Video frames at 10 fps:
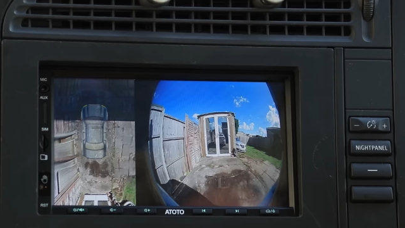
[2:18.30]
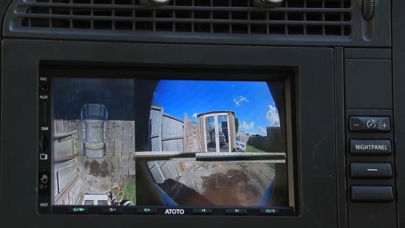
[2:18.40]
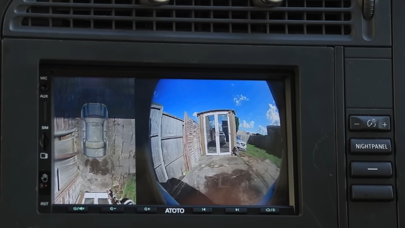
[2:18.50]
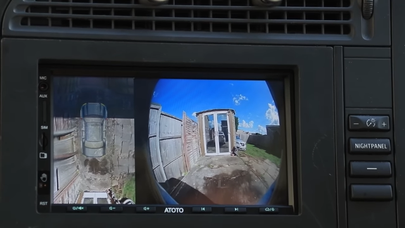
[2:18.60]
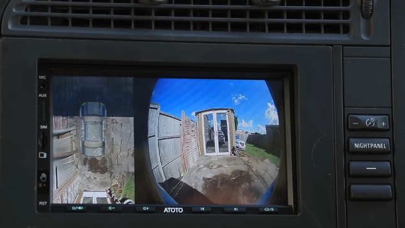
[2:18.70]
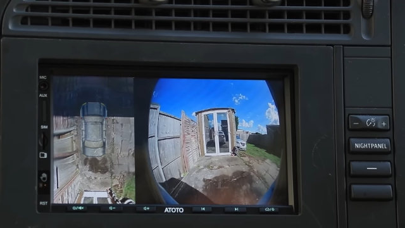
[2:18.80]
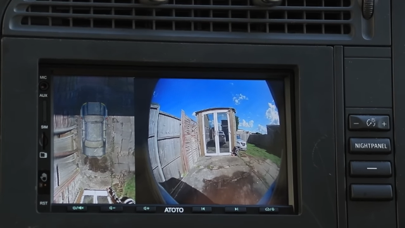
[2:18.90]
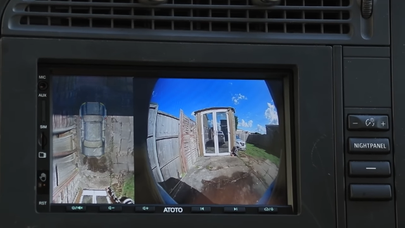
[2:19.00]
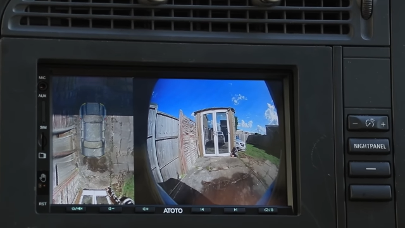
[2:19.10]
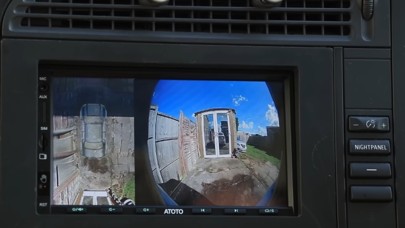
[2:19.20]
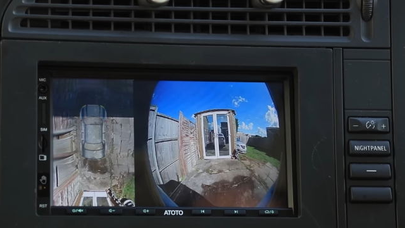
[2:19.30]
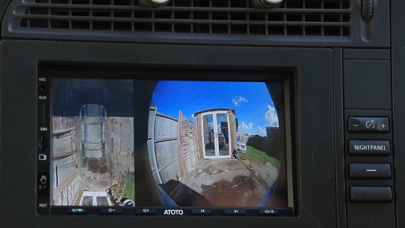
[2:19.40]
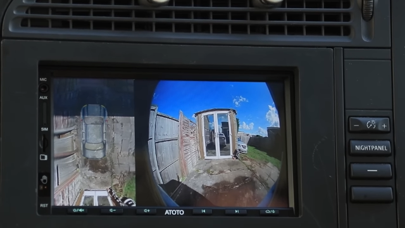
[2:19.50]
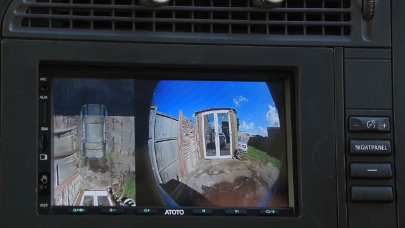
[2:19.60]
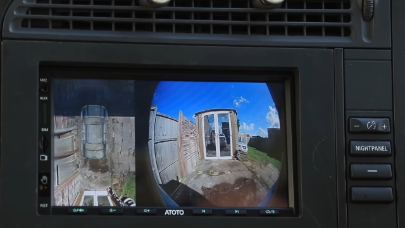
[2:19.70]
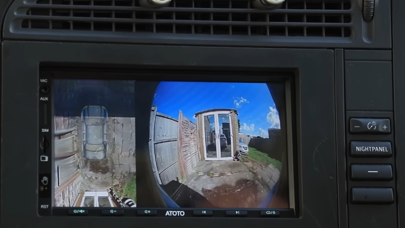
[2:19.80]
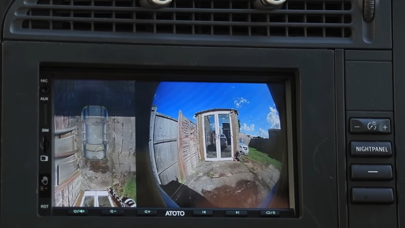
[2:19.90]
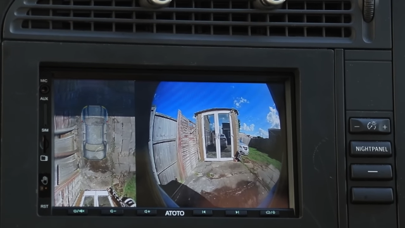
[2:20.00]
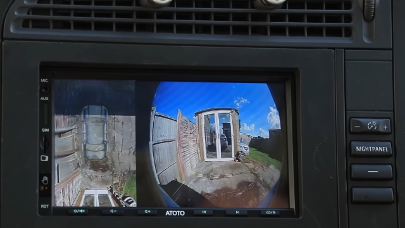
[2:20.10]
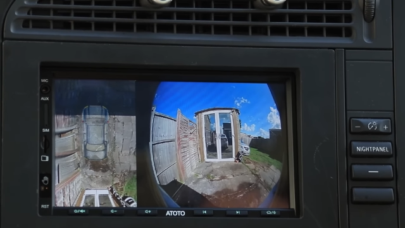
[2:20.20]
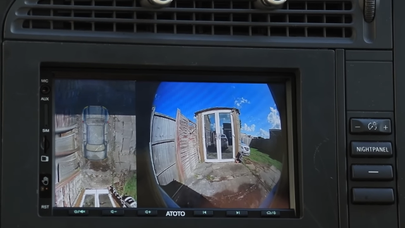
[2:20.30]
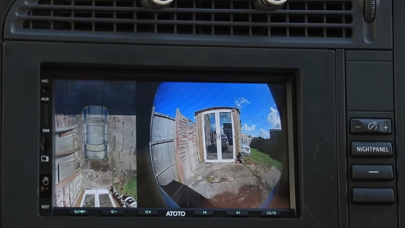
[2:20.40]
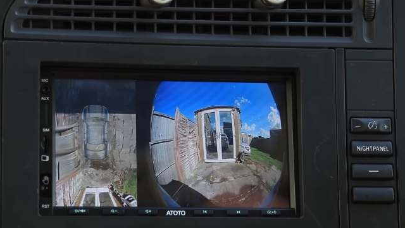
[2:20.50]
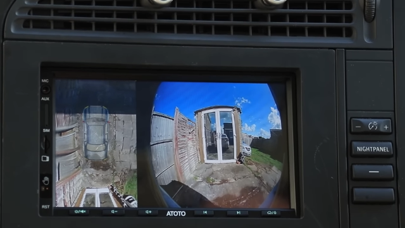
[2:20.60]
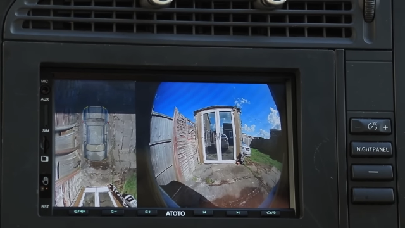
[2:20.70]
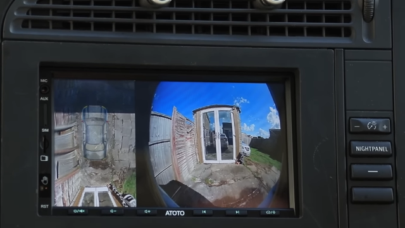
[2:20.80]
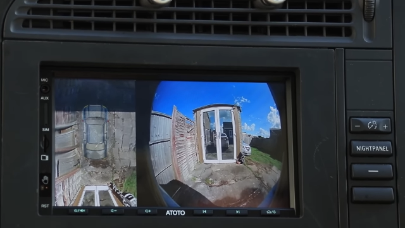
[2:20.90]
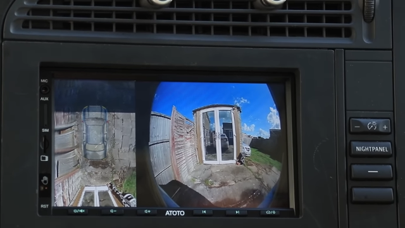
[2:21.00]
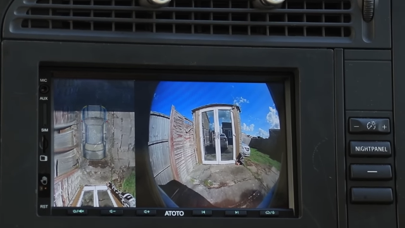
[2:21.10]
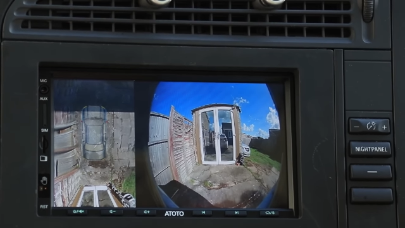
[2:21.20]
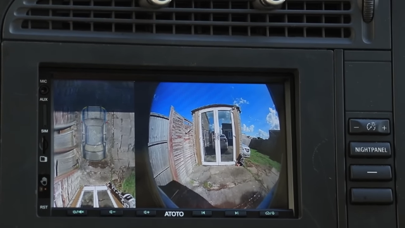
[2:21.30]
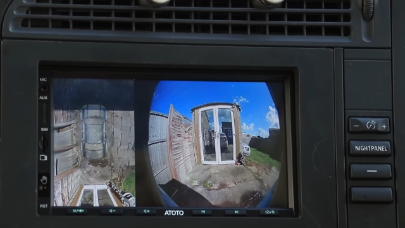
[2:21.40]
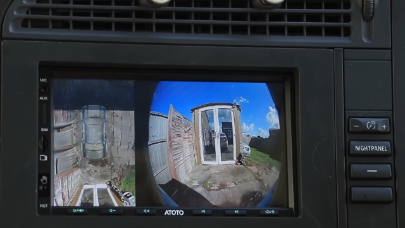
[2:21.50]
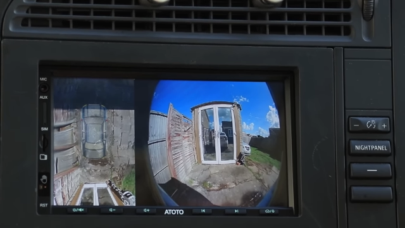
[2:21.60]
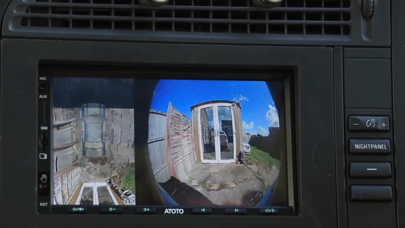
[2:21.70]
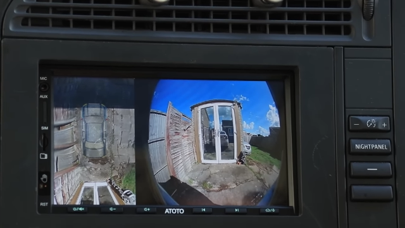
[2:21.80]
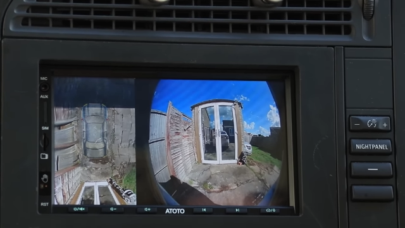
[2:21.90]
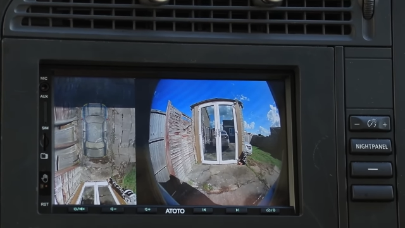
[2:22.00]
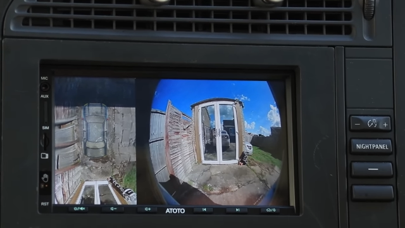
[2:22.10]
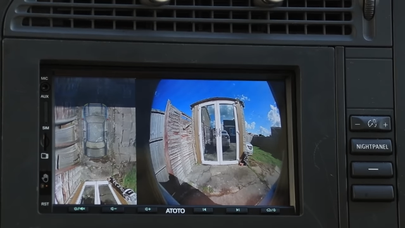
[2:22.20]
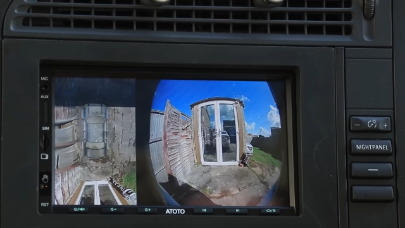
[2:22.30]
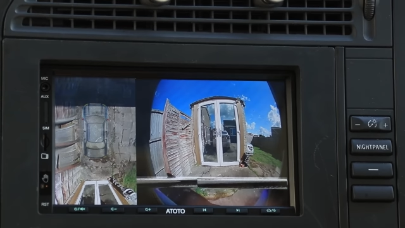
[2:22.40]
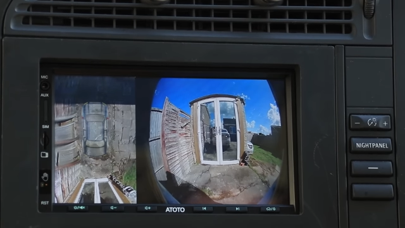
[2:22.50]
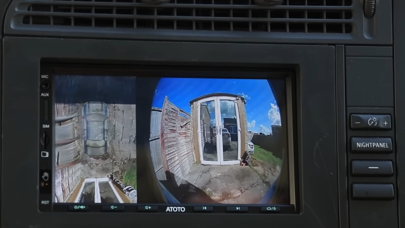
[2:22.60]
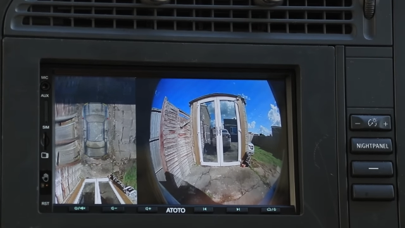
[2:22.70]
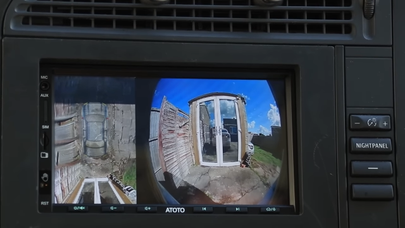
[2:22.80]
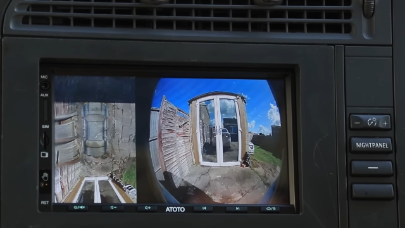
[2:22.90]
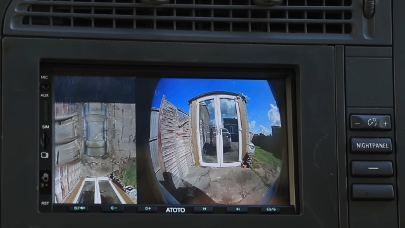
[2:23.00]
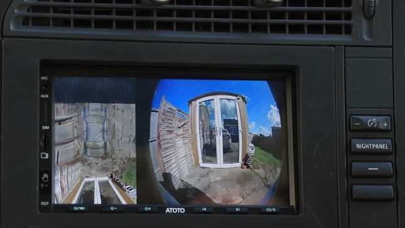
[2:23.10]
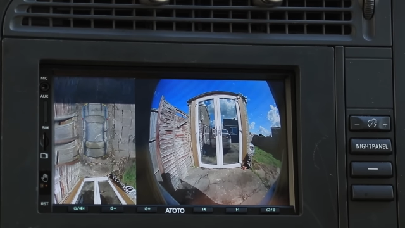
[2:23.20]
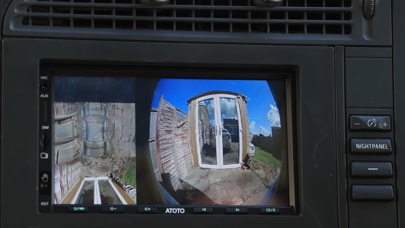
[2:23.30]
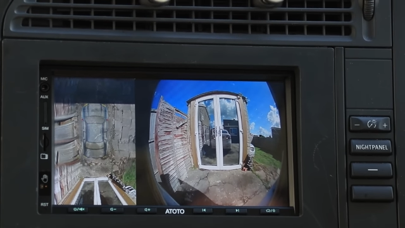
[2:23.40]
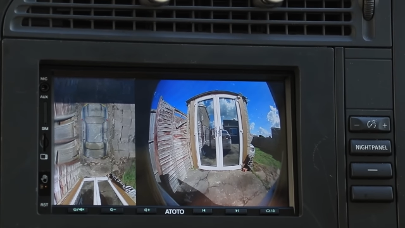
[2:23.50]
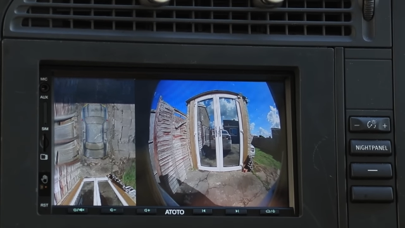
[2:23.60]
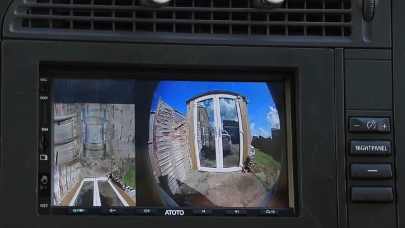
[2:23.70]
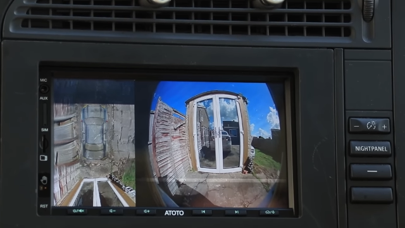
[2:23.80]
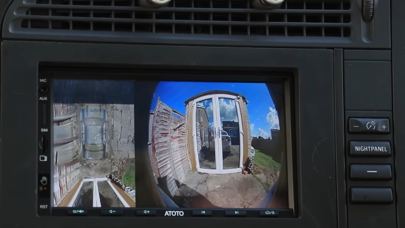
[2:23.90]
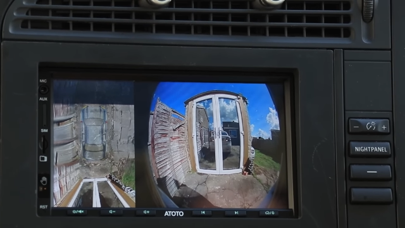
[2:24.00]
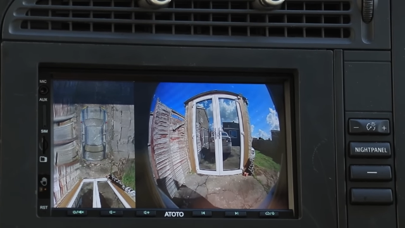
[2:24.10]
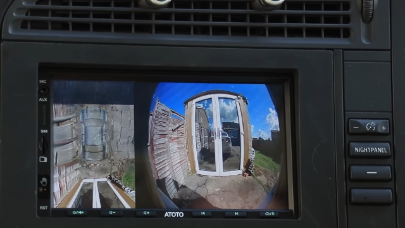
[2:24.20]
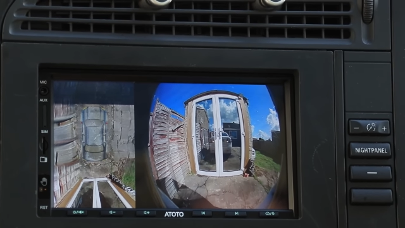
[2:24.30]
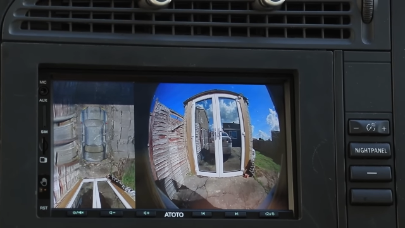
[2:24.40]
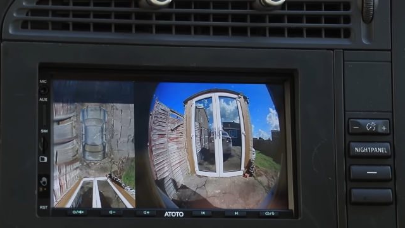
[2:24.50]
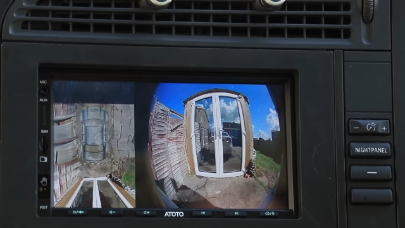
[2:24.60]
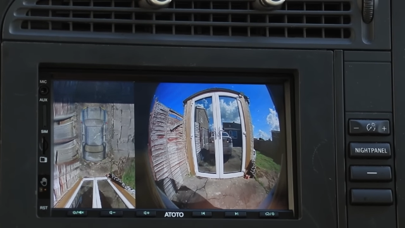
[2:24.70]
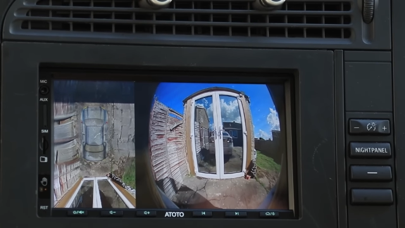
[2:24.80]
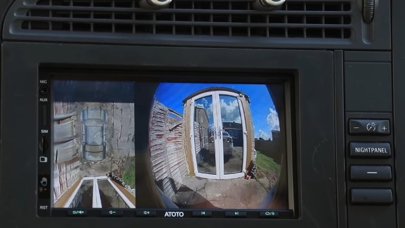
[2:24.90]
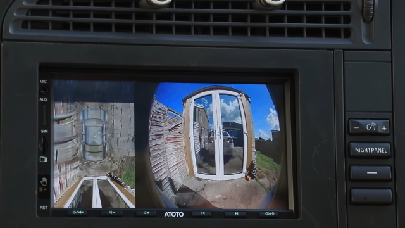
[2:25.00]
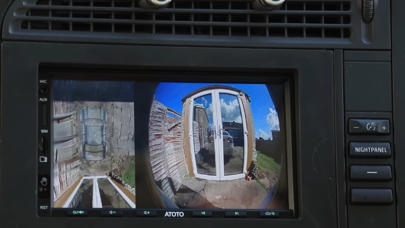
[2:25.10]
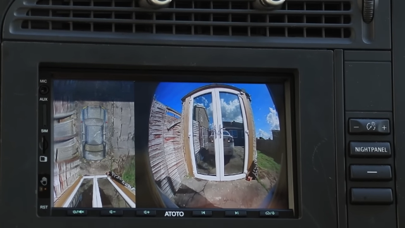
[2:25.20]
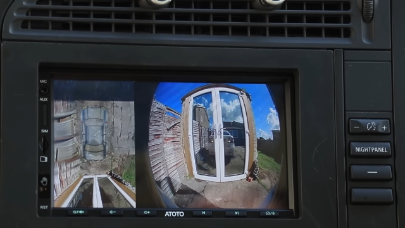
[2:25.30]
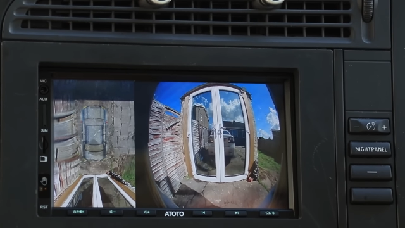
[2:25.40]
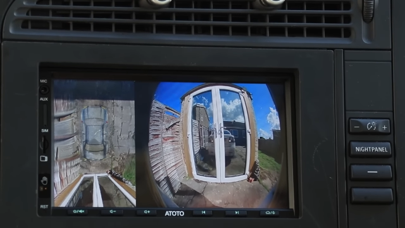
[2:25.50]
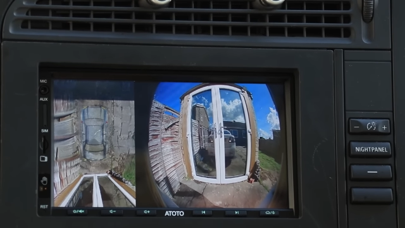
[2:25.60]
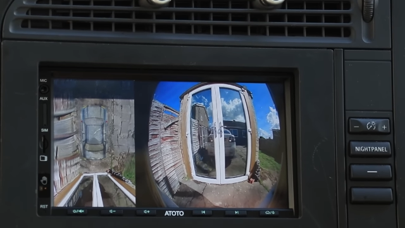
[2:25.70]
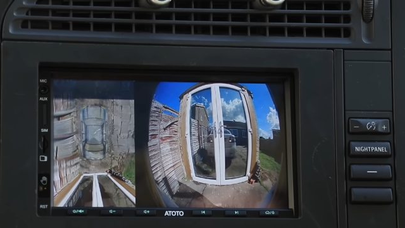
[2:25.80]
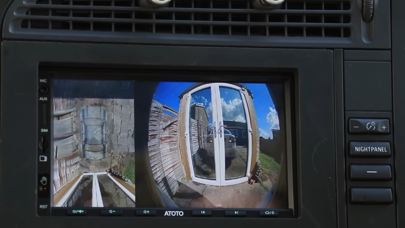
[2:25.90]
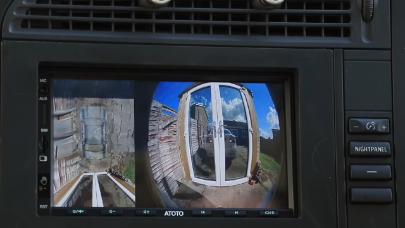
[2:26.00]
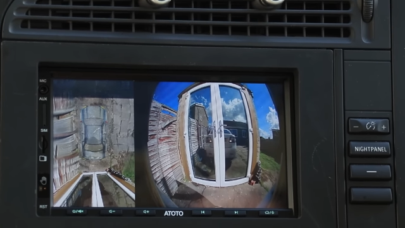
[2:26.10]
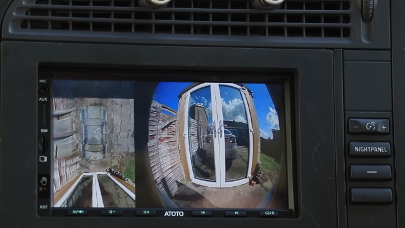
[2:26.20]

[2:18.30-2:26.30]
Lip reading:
[unreadable: no face in view]